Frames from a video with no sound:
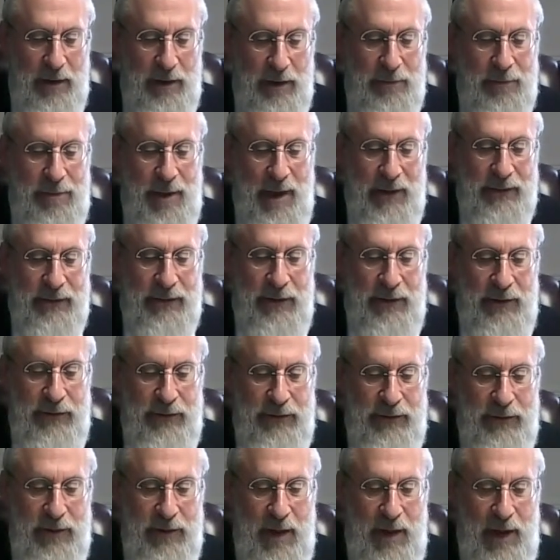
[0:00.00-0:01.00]

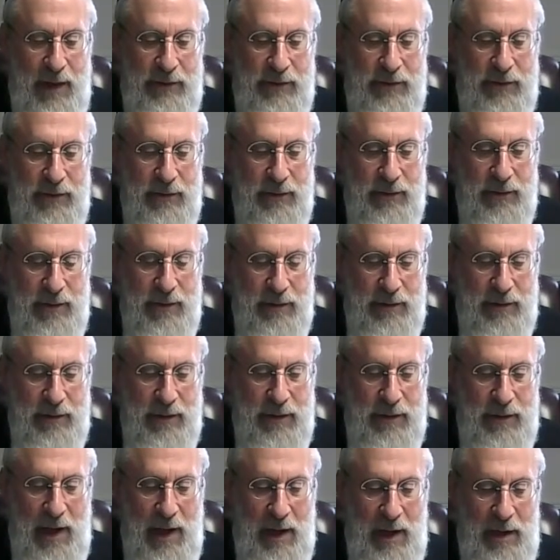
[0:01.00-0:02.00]
paskins that
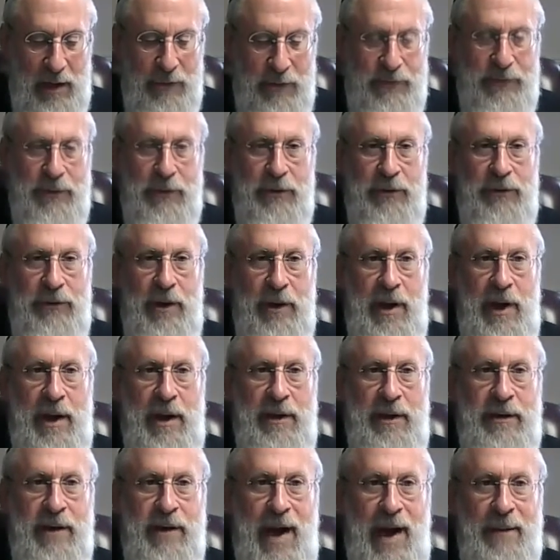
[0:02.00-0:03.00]
if there is
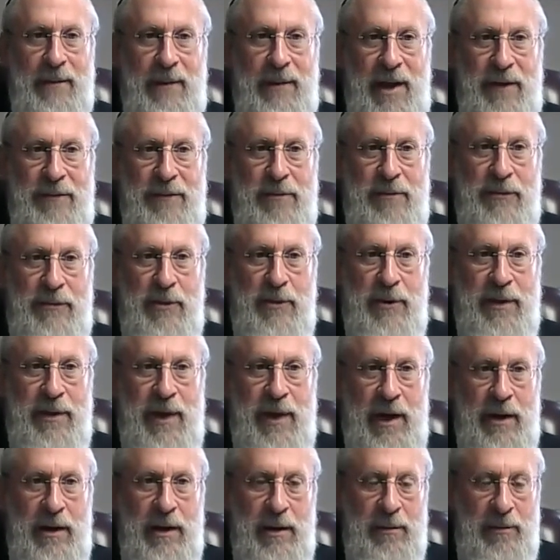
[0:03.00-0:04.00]
any time left before the
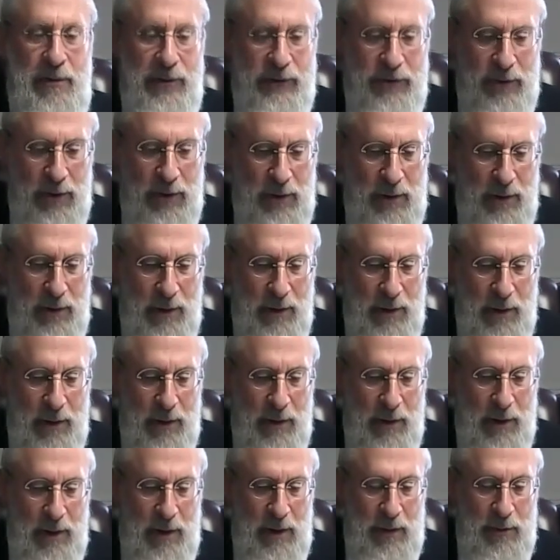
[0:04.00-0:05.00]
end of the bishul,
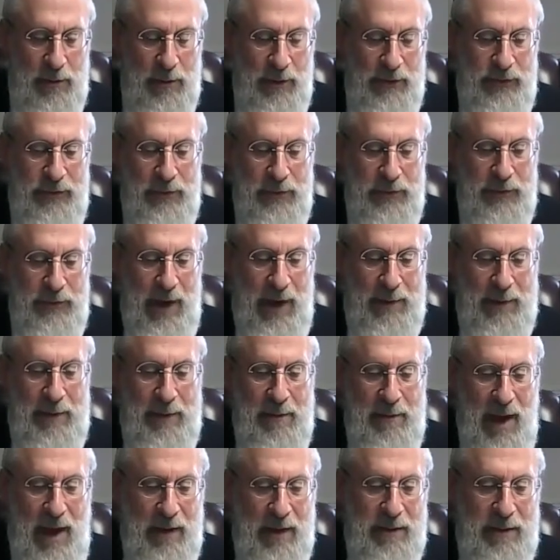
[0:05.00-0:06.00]
one should try to be
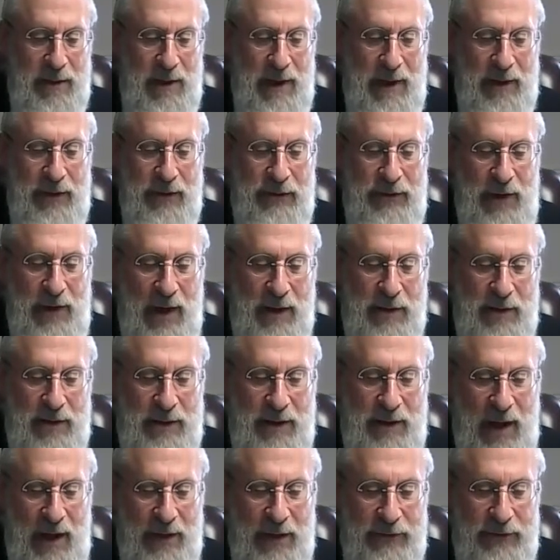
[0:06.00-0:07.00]
machmer like the shach and the
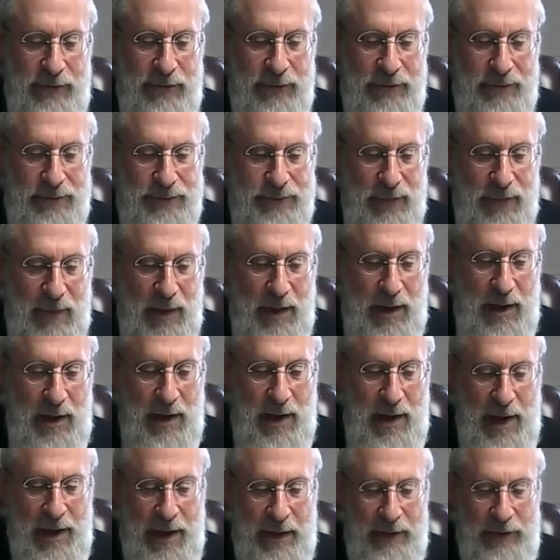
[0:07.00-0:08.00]
taz,
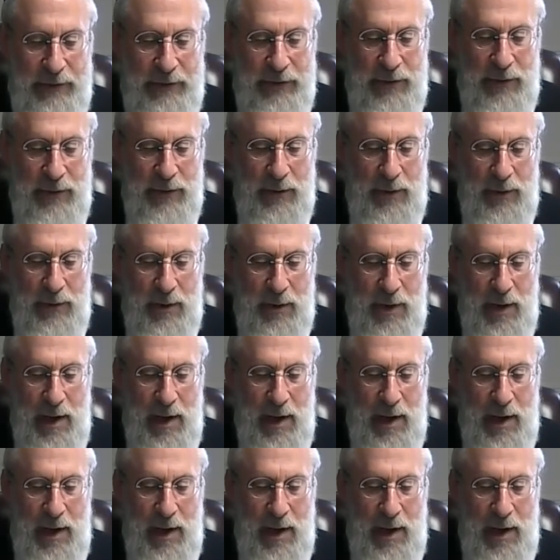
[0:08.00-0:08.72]
and to